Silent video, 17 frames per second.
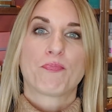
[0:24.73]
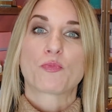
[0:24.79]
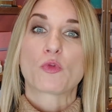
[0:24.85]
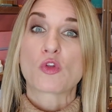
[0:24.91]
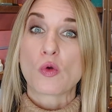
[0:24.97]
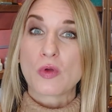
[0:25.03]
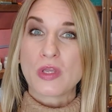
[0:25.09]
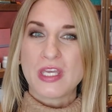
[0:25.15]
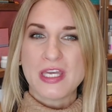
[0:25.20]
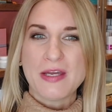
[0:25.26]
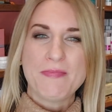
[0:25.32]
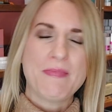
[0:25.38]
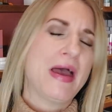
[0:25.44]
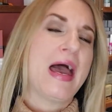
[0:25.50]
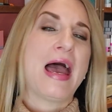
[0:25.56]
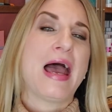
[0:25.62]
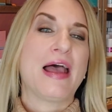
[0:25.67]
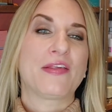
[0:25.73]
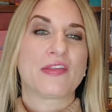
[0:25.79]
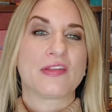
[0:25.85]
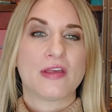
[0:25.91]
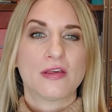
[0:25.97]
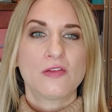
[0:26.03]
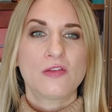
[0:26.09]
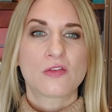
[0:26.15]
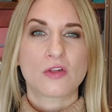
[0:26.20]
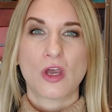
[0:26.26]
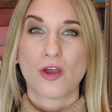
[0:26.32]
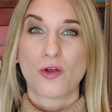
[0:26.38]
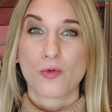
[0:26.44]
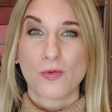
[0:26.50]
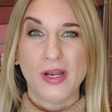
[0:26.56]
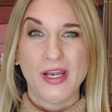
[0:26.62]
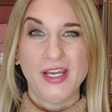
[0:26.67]
So Kim asked us a
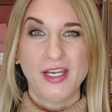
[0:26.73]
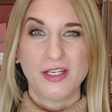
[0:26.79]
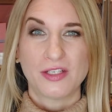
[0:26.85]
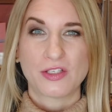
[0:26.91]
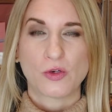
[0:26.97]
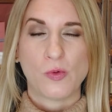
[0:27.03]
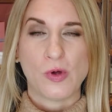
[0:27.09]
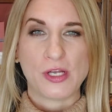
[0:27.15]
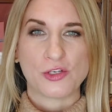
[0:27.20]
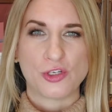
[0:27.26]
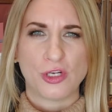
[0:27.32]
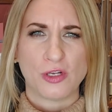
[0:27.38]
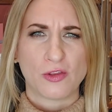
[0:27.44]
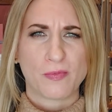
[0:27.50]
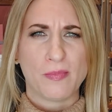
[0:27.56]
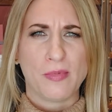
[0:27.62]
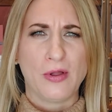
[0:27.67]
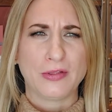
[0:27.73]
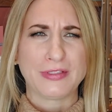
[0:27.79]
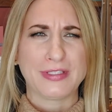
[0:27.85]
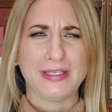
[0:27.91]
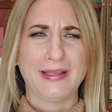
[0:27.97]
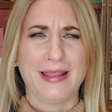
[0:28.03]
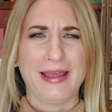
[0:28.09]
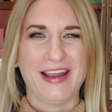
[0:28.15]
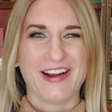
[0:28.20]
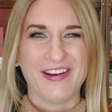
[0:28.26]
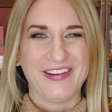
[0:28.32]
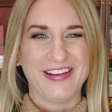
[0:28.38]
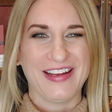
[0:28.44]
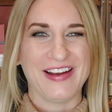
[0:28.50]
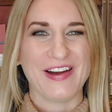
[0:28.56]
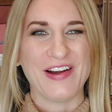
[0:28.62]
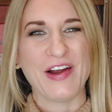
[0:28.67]
great question. It's multi-layered
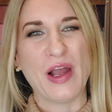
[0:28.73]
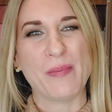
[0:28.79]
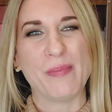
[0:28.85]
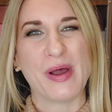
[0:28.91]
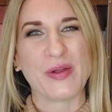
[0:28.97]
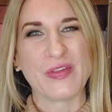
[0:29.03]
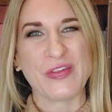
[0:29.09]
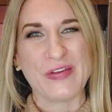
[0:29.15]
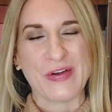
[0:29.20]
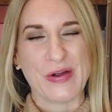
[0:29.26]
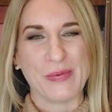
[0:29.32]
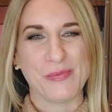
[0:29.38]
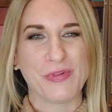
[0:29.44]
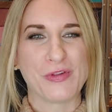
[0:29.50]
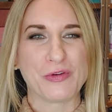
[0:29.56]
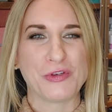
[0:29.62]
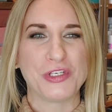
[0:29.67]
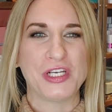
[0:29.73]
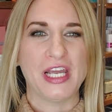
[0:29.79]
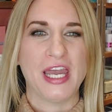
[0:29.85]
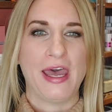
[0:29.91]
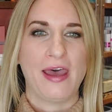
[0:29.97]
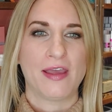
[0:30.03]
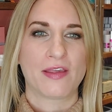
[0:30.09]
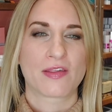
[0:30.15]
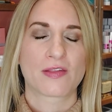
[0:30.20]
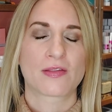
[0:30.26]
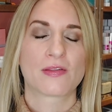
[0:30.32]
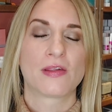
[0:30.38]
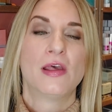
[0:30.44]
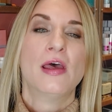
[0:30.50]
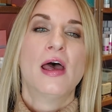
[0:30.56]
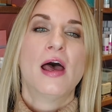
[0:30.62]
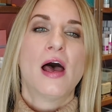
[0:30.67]
here about serums. So she asks,
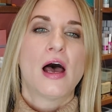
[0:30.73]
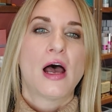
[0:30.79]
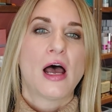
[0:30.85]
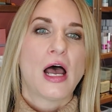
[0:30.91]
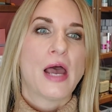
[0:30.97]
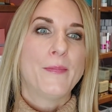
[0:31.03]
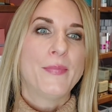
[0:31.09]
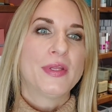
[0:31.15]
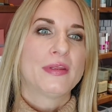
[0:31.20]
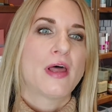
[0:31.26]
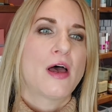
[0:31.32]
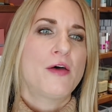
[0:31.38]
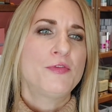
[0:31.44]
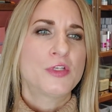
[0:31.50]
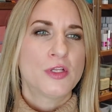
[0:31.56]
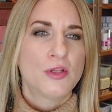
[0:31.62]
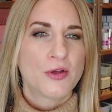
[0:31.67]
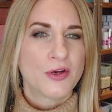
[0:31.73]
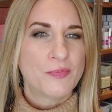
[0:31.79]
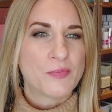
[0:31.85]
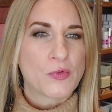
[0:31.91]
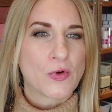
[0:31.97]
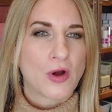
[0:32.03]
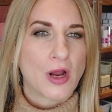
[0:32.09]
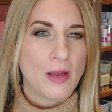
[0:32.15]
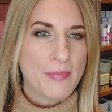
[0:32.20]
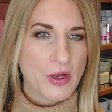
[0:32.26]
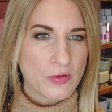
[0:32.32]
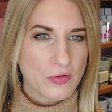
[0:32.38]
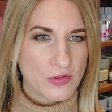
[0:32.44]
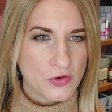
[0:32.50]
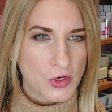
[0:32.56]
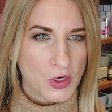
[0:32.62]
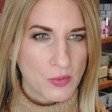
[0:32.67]
I would love to learn more about
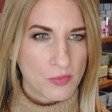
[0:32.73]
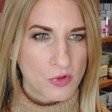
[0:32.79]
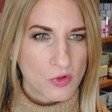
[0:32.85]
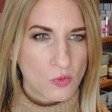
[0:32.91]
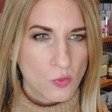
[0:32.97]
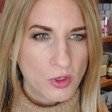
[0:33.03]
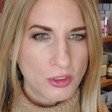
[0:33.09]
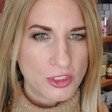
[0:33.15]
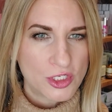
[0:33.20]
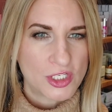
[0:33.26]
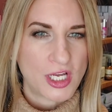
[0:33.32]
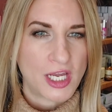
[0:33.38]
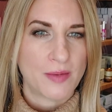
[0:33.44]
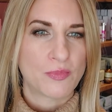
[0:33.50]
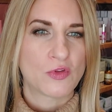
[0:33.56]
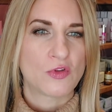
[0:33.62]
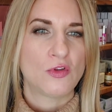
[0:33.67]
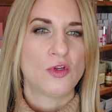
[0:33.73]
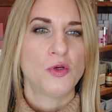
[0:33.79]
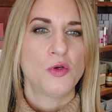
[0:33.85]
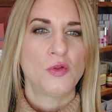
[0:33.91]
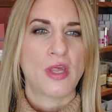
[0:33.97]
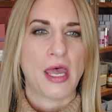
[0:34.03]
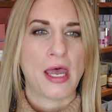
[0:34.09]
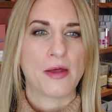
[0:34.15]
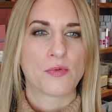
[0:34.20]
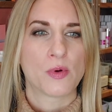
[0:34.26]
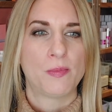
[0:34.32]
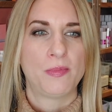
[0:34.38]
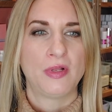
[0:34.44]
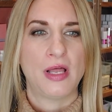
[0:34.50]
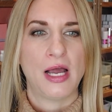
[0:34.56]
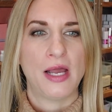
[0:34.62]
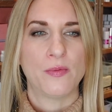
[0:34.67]
serums, which types to use, how to
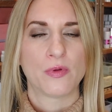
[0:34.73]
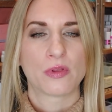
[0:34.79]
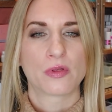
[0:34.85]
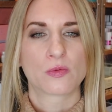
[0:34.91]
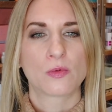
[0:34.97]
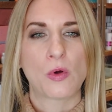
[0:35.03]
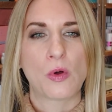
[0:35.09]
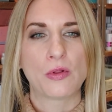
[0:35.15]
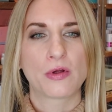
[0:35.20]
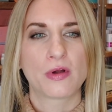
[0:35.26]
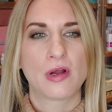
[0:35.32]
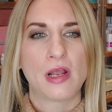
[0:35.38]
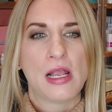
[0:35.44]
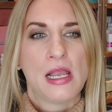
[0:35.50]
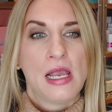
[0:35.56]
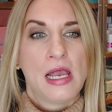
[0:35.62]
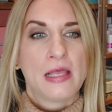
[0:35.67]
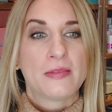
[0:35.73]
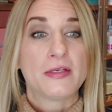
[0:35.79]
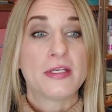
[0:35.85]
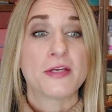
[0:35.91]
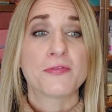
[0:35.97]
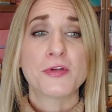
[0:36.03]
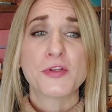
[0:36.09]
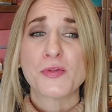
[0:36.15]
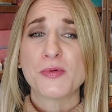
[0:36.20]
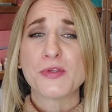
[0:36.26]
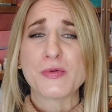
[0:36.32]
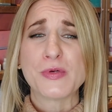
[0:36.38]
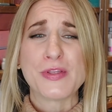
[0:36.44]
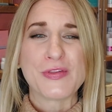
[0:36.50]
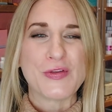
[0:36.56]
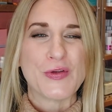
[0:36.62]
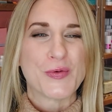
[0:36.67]
apply with a roller, the difference
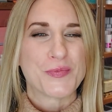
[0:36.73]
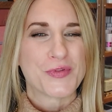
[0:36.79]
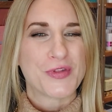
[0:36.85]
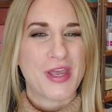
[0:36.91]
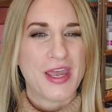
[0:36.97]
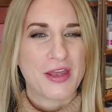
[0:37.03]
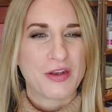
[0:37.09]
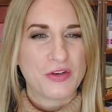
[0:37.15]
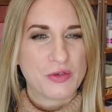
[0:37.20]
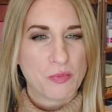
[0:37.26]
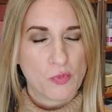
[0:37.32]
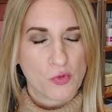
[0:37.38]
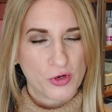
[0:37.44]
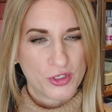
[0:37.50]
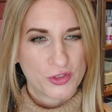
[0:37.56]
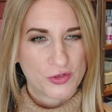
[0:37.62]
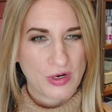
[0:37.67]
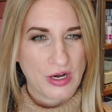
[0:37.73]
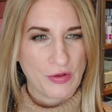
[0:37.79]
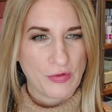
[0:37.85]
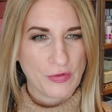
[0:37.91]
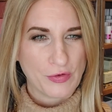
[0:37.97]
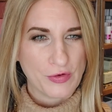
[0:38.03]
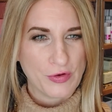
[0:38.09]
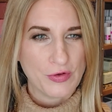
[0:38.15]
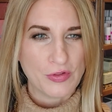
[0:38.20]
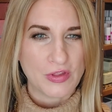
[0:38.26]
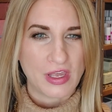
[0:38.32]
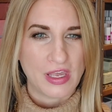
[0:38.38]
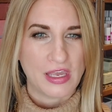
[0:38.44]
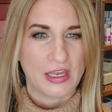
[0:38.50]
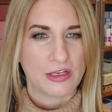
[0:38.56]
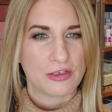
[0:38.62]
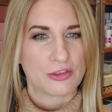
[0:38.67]
between serums and moisturizers,
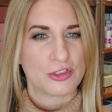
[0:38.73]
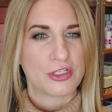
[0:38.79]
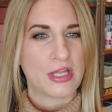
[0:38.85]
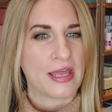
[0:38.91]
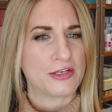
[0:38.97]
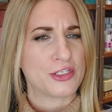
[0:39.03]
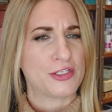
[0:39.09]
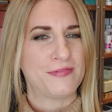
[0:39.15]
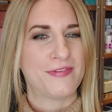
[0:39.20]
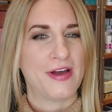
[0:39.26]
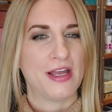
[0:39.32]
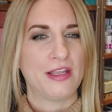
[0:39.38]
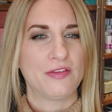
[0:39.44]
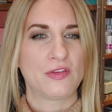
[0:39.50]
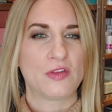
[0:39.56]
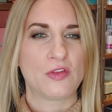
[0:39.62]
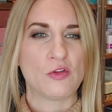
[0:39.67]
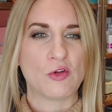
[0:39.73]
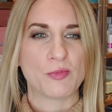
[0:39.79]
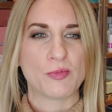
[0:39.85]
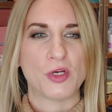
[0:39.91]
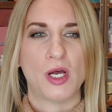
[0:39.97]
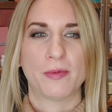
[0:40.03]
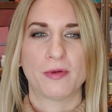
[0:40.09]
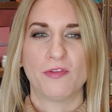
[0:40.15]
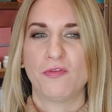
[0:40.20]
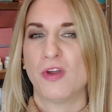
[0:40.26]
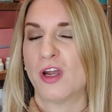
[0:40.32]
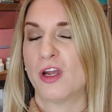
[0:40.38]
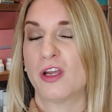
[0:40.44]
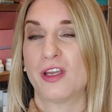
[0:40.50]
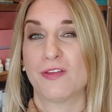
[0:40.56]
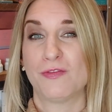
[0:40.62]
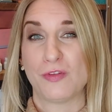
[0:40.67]
and that she finds the serum topic
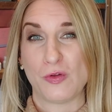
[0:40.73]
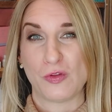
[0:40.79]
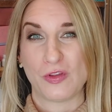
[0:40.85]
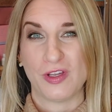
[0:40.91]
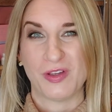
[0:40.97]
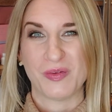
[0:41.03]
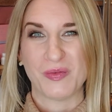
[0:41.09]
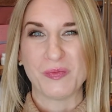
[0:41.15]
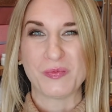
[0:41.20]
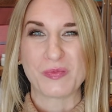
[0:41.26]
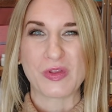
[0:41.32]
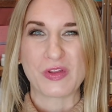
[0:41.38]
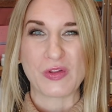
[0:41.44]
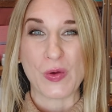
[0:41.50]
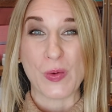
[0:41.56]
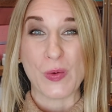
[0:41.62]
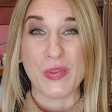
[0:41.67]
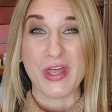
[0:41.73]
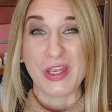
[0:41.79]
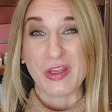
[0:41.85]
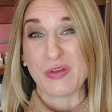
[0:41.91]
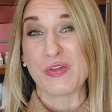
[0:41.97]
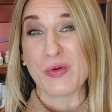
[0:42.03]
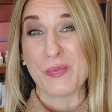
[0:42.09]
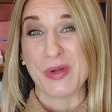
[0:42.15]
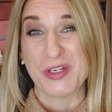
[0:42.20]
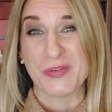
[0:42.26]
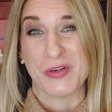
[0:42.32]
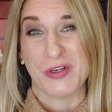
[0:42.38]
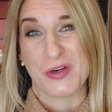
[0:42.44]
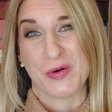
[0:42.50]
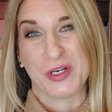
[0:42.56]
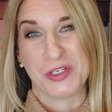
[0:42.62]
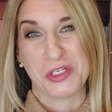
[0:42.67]
very confusing. So thank you so much for
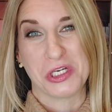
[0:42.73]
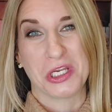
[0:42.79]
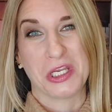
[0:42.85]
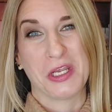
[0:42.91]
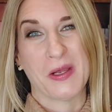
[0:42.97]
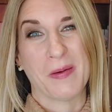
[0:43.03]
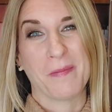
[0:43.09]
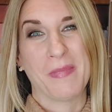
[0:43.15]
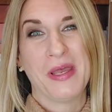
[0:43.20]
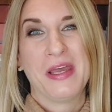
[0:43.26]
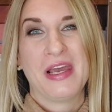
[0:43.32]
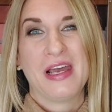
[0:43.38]
your question, Kim.